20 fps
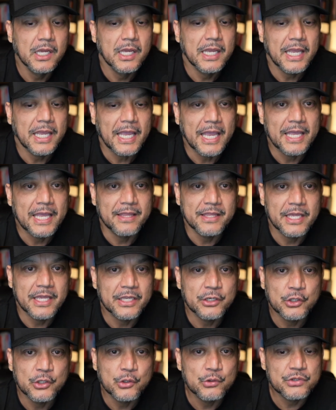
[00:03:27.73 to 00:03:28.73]
and
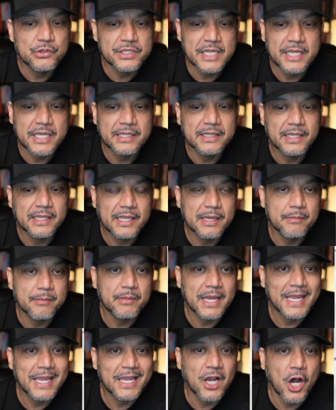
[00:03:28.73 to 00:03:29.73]
then you send them
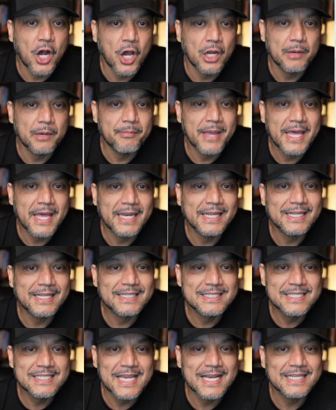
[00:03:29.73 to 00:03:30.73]
a automatic
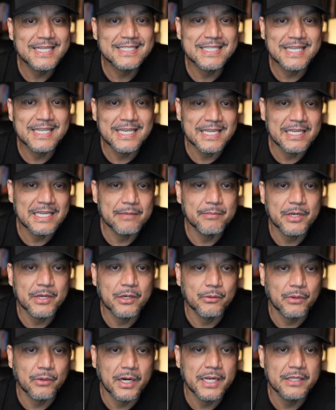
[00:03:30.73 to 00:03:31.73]
text and email,
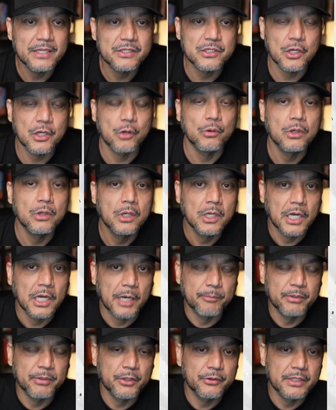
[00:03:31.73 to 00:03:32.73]
right? So
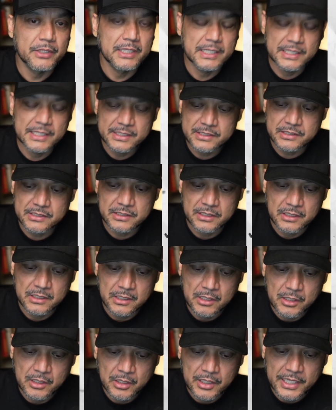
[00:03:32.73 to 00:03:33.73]
upload the list,
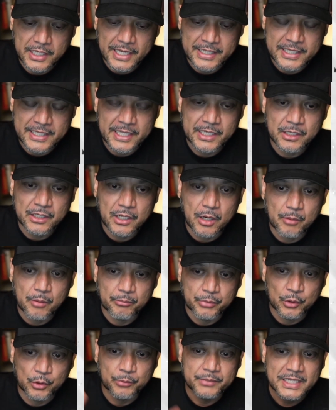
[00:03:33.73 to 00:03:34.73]
and then
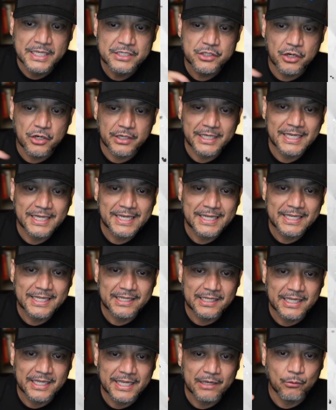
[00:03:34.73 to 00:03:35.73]
boom, they start getting
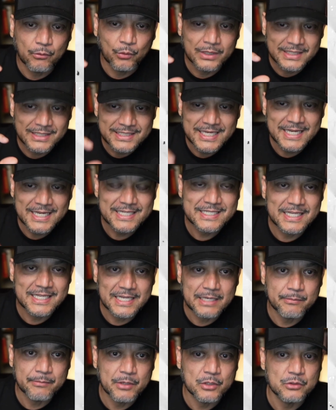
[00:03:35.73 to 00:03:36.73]
hit with text and
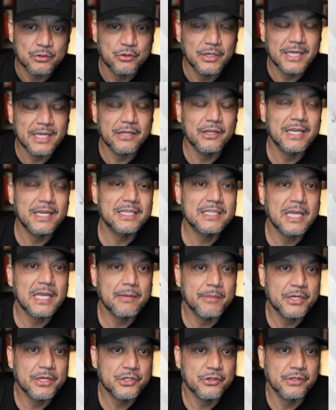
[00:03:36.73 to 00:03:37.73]
emails. You guys got to
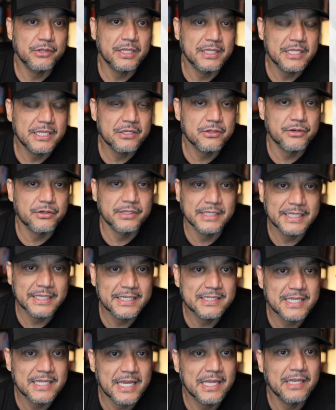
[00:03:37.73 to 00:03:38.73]
make sure that these are
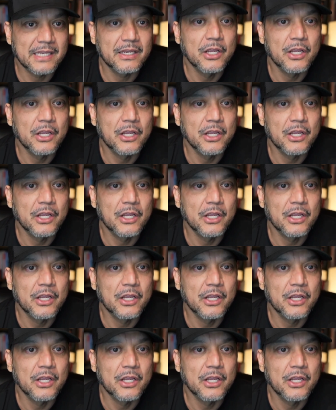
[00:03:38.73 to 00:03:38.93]
leads that